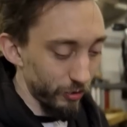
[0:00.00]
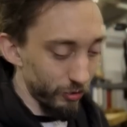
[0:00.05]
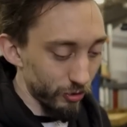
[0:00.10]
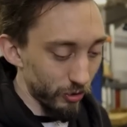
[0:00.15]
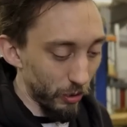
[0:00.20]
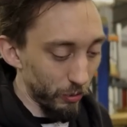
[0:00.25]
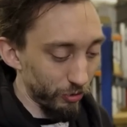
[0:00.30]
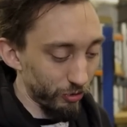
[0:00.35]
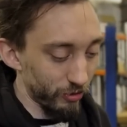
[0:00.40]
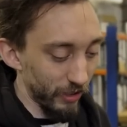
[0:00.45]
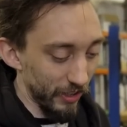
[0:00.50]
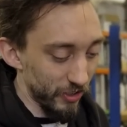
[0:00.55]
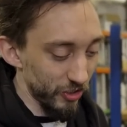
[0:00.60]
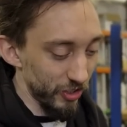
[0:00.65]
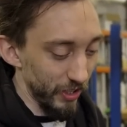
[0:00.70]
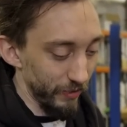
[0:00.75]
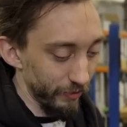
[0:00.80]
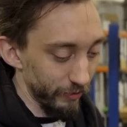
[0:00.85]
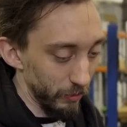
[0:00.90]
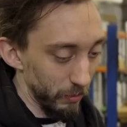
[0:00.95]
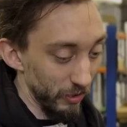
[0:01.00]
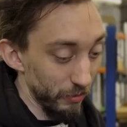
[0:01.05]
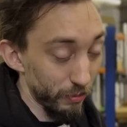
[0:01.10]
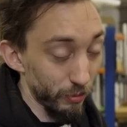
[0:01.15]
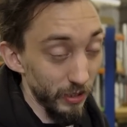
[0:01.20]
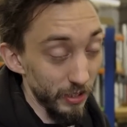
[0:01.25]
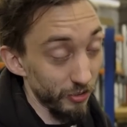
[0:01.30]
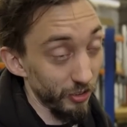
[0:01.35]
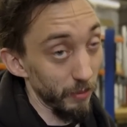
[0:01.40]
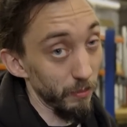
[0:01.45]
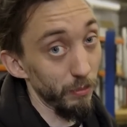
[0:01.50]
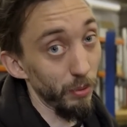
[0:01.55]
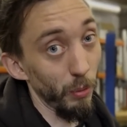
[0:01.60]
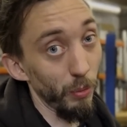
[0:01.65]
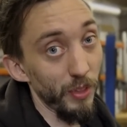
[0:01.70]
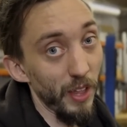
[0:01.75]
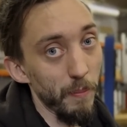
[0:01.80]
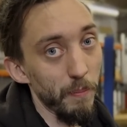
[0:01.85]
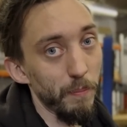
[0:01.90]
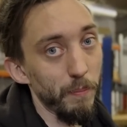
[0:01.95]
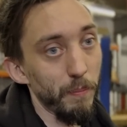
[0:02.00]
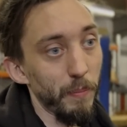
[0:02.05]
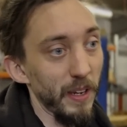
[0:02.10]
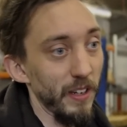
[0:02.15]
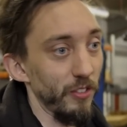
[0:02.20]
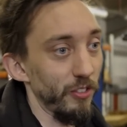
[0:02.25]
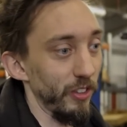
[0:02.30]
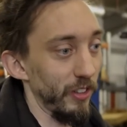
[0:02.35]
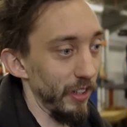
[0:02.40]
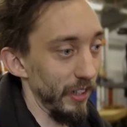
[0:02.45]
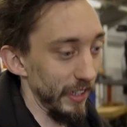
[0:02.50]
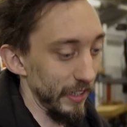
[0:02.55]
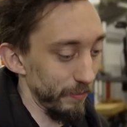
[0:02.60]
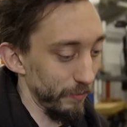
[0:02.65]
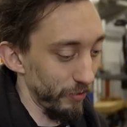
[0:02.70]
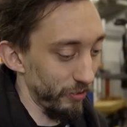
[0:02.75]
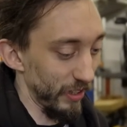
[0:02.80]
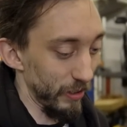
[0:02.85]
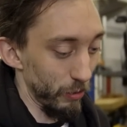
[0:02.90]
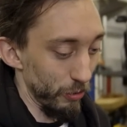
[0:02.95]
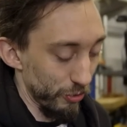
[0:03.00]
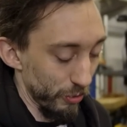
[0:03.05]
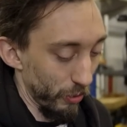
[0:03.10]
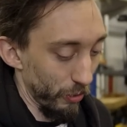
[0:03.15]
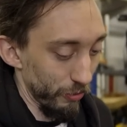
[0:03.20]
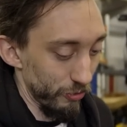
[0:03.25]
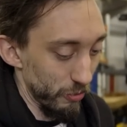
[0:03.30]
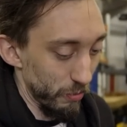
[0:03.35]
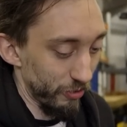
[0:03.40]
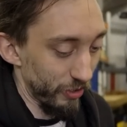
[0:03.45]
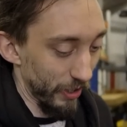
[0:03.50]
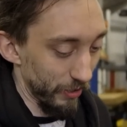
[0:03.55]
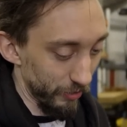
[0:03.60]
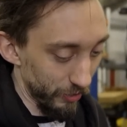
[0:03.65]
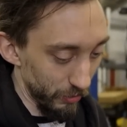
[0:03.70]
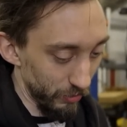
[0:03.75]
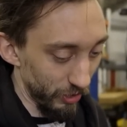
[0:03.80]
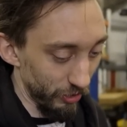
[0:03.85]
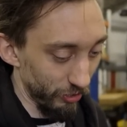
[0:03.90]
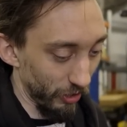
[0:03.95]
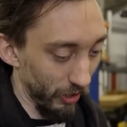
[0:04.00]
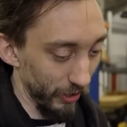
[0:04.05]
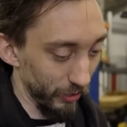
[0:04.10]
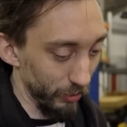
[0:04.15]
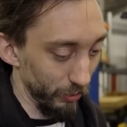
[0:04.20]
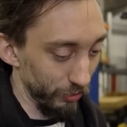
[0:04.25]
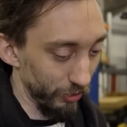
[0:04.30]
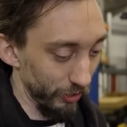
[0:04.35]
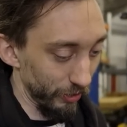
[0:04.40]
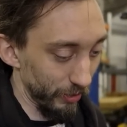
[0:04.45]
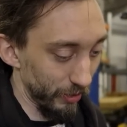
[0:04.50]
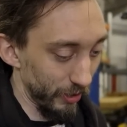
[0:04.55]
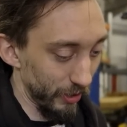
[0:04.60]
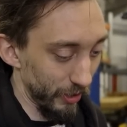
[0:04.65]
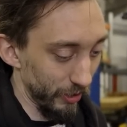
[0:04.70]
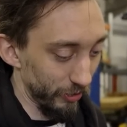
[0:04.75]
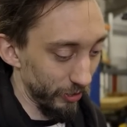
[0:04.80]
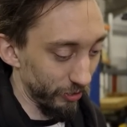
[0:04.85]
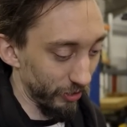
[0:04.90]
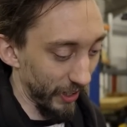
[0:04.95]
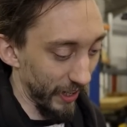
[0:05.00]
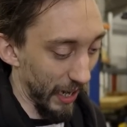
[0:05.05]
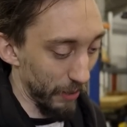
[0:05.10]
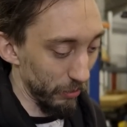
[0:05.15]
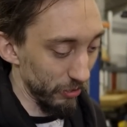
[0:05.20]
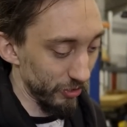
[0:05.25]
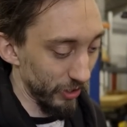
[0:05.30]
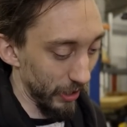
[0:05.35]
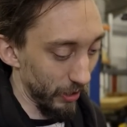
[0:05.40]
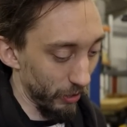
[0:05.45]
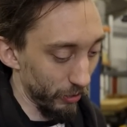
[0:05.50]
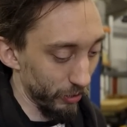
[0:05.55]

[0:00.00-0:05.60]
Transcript: control strategy for them is pretty simple. They're basically 0 to 100% duty cycle to say how much they